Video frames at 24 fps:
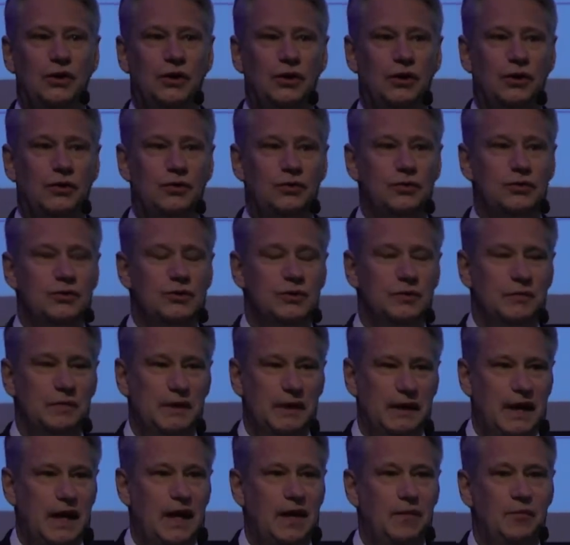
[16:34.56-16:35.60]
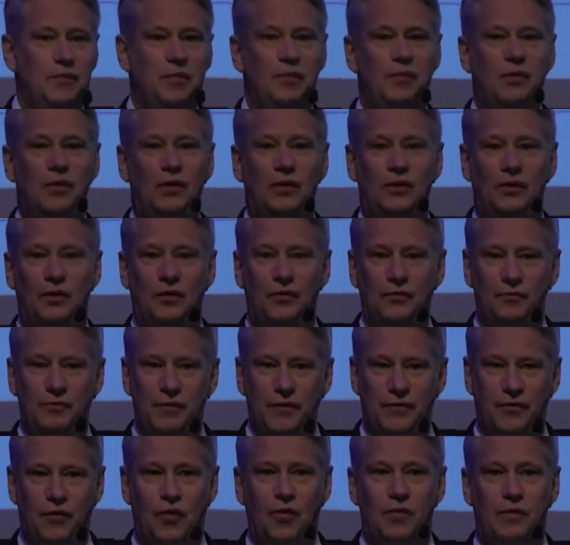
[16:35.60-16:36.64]
you should be capable of
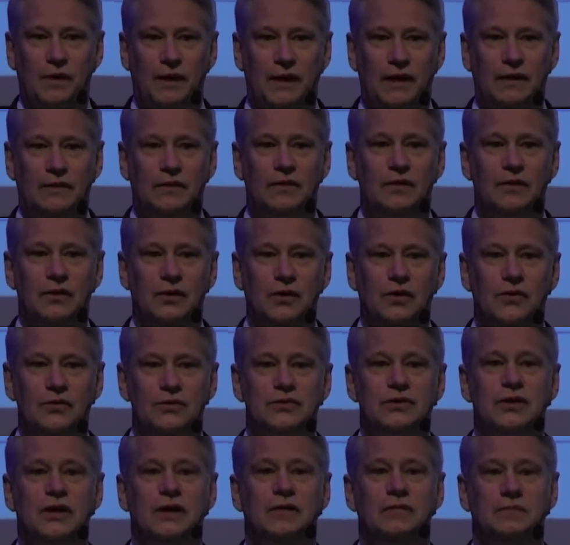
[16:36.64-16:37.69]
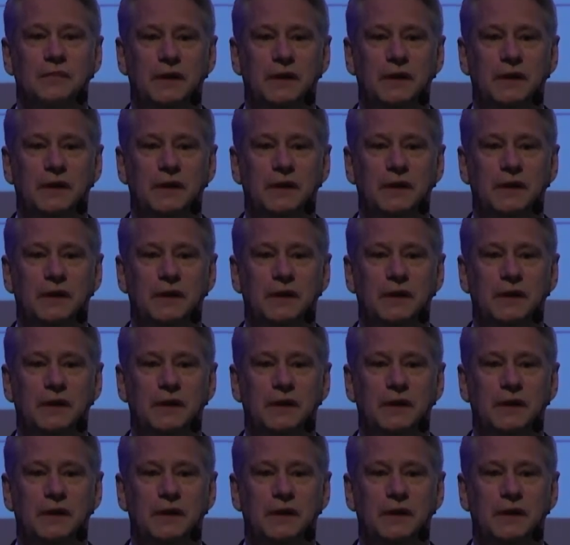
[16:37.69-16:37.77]
performing under the contract,